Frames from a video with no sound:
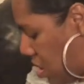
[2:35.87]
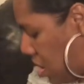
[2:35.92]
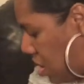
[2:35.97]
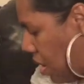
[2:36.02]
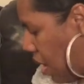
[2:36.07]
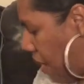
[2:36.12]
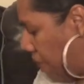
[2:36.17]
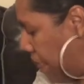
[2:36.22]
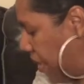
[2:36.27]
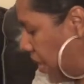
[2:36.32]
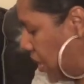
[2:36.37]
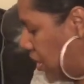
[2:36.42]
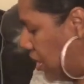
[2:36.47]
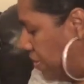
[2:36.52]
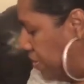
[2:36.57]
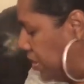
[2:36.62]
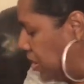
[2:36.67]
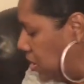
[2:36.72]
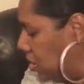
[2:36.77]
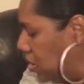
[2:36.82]
I picked up
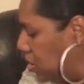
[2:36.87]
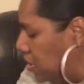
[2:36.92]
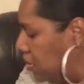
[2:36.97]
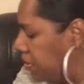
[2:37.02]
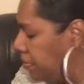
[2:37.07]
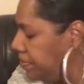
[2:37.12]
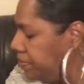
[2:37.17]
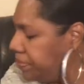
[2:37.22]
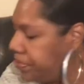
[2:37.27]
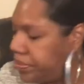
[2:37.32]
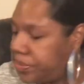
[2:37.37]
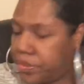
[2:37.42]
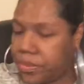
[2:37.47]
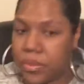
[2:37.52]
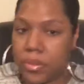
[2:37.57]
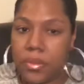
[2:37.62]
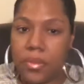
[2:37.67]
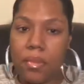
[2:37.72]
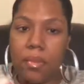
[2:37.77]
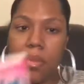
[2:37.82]
this little
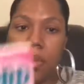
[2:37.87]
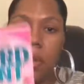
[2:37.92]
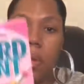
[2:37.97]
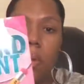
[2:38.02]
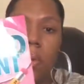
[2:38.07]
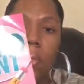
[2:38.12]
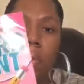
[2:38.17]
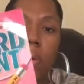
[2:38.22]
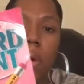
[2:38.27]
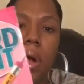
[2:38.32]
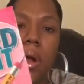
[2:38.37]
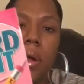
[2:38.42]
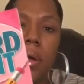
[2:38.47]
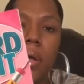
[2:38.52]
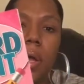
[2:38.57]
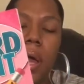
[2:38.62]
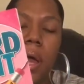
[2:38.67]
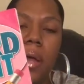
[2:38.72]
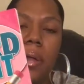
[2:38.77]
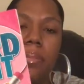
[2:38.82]
word
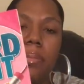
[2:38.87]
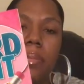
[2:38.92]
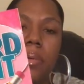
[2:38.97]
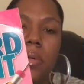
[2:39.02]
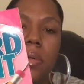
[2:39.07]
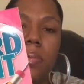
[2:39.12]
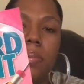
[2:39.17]
hunt book